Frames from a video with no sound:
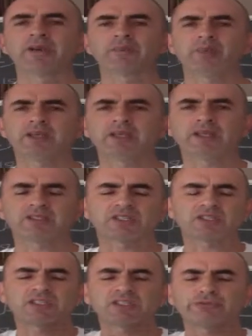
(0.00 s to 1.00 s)
Pinions
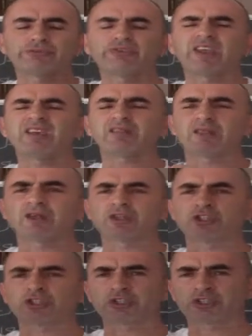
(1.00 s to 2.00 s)
is His
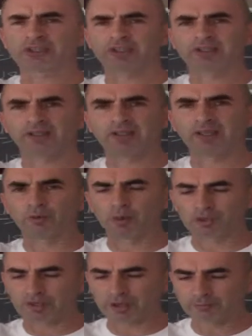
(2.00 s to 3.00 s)
feathers. He will
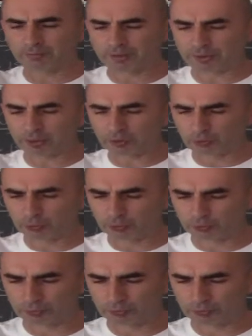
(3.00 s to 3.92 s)
cover you.